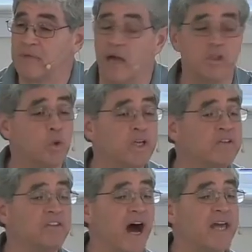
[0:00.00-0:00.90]
You
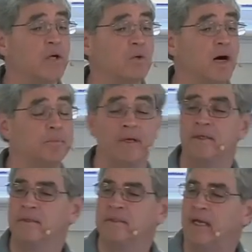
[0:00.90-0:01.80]
can dial up
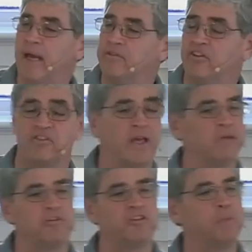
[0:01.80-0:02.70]

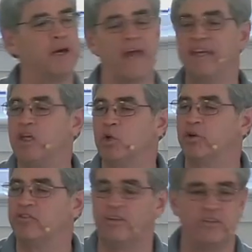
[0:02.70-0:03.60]
just about any
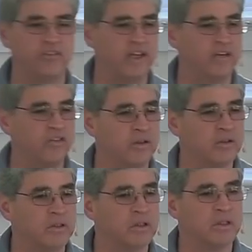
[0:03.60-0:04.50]
Christian station,
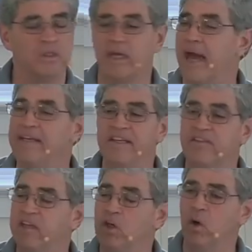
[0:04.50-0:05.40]

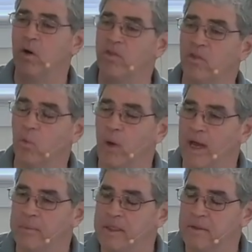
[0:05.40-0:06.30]
anything on the
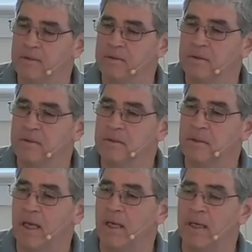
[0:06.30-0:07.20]
web.
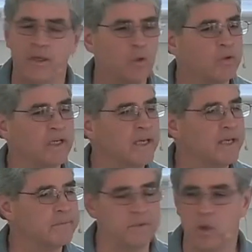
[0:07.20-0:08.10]
You could
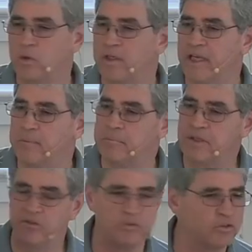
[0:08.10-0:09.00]
get
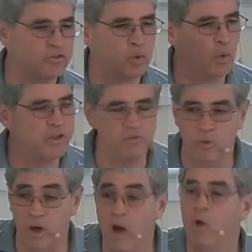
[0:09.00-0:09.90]
ministers
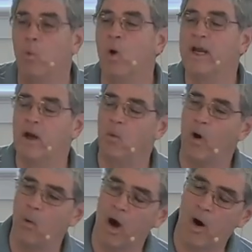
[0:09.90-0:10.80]
24.
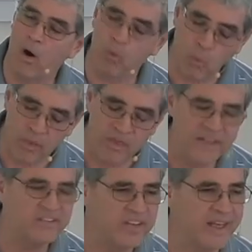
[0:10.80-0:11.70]
What
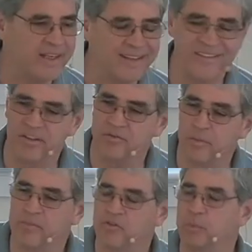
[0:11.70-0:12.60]
they saying, is it
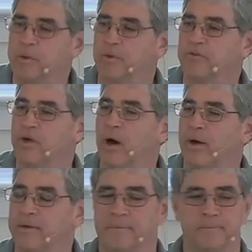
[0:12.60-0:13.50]
from the Spirit of God?